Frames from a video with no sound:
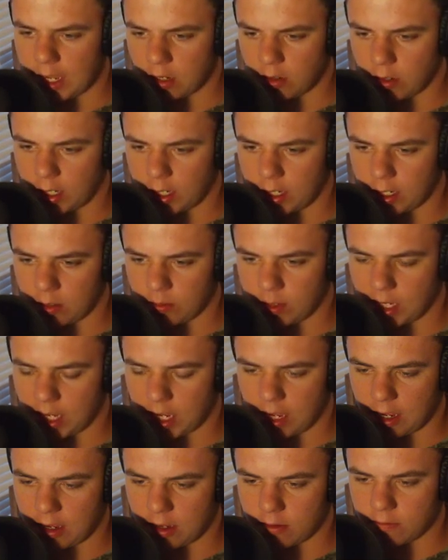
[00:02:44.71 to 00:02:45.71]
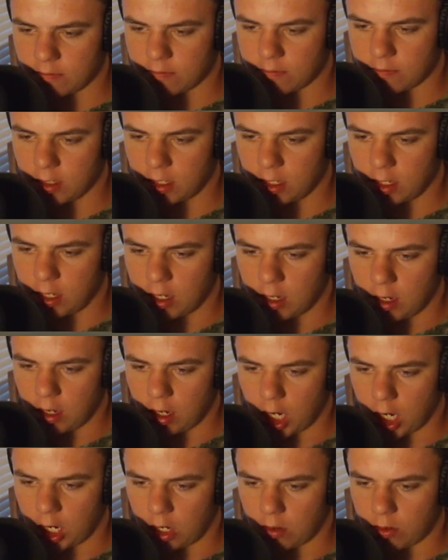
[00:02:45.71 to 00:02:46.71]
And right here we have
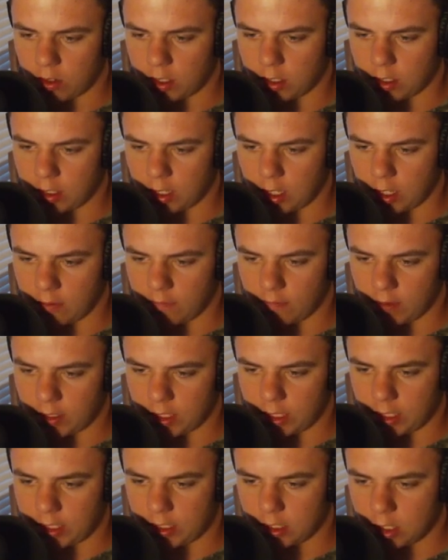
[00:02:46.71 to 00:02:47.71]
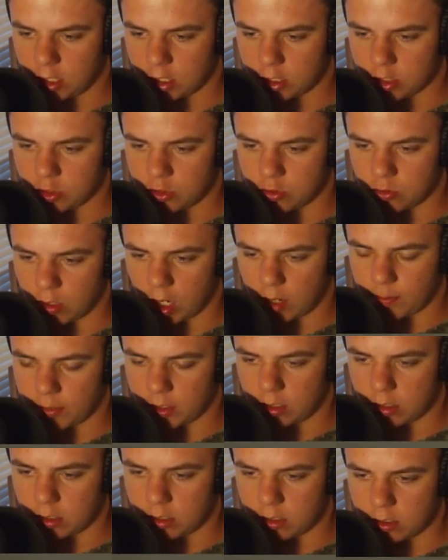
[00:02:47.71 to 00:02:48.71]
our lovely
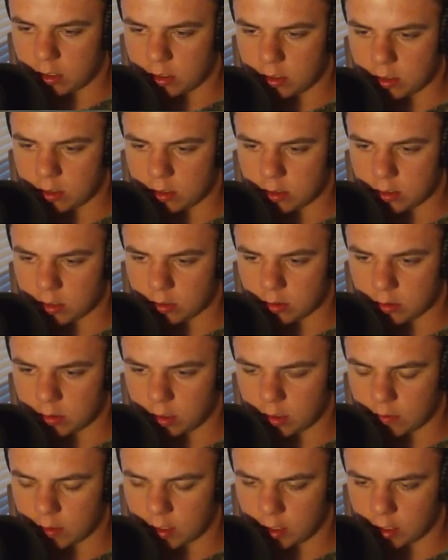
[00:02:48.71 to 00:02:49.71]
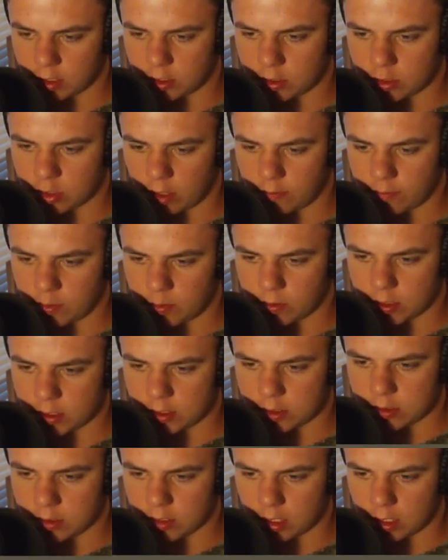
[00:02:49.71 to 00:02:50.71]
dropper. So I want to look in the dropper,
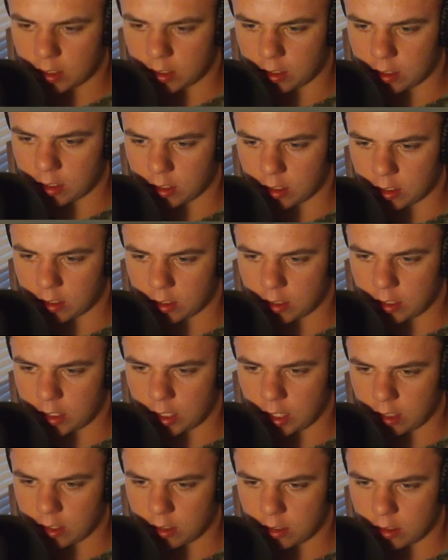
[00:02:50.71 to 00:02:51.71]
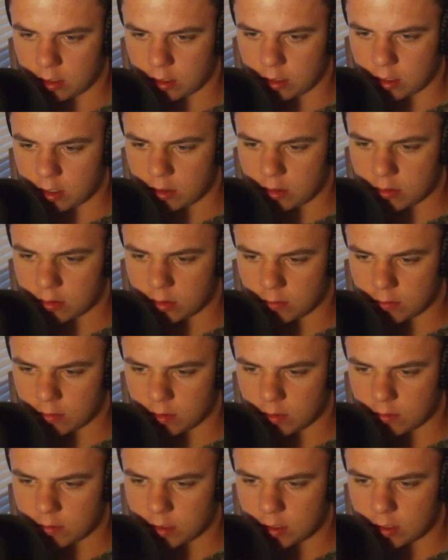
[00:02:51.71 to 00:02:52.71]
please. Okay, yeah. No,
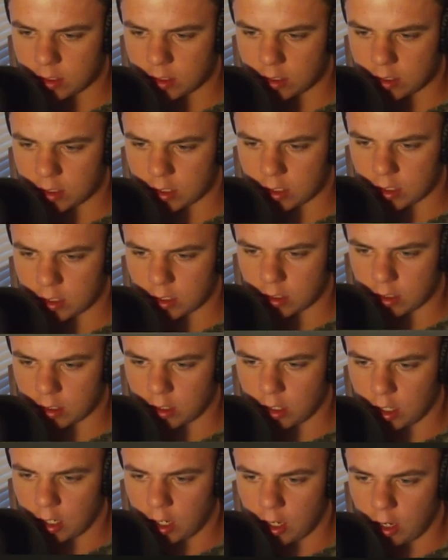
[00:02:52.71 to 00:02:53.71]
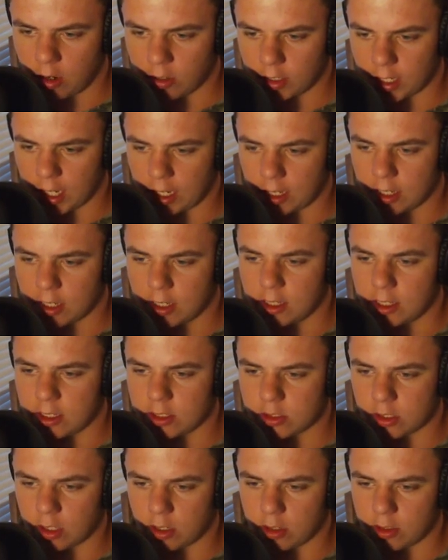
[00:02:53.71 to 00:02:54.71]
I want to look in here. Okay,
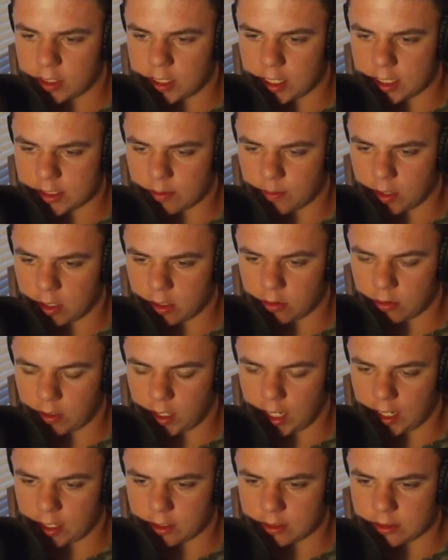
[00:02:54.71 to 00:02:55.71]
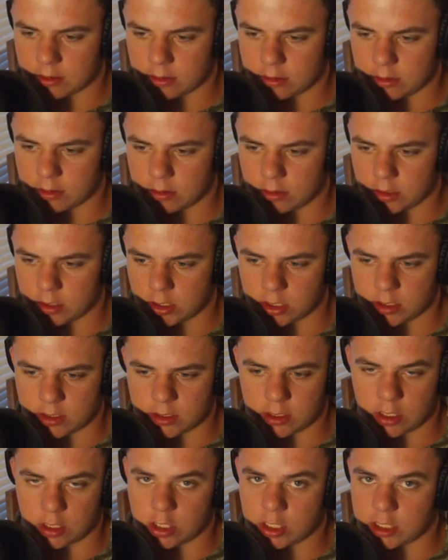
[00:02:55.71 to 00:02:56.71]
these are all the Tesla Model three eggs.
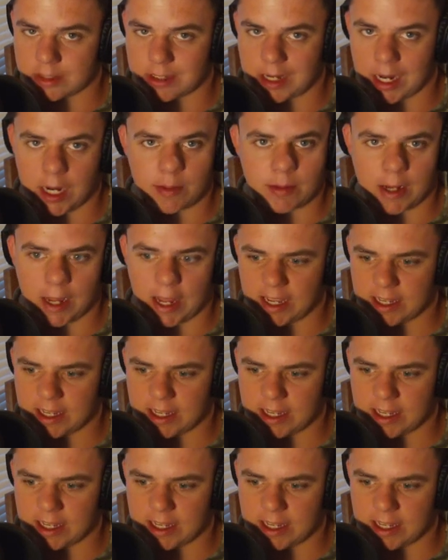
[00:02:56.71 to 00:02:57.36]
Just they're just named